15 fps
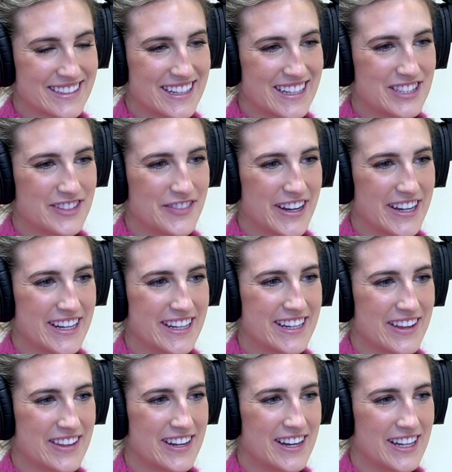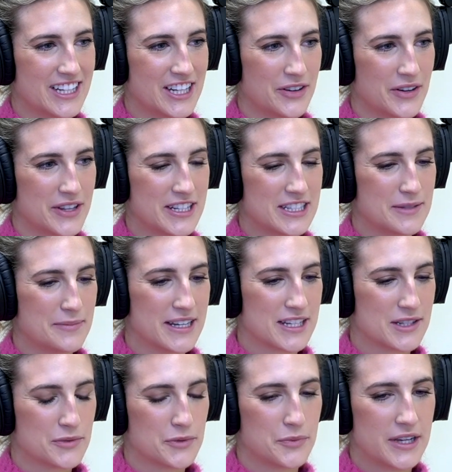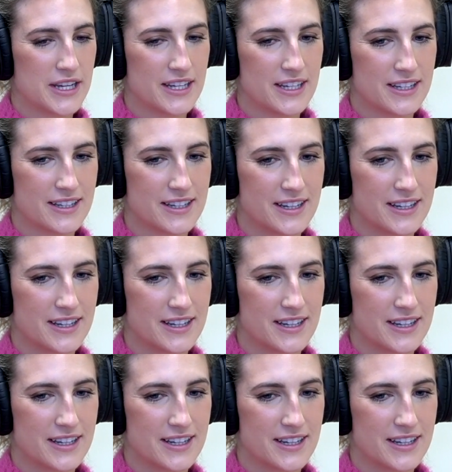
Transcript: It's funny now that I know all this, because when we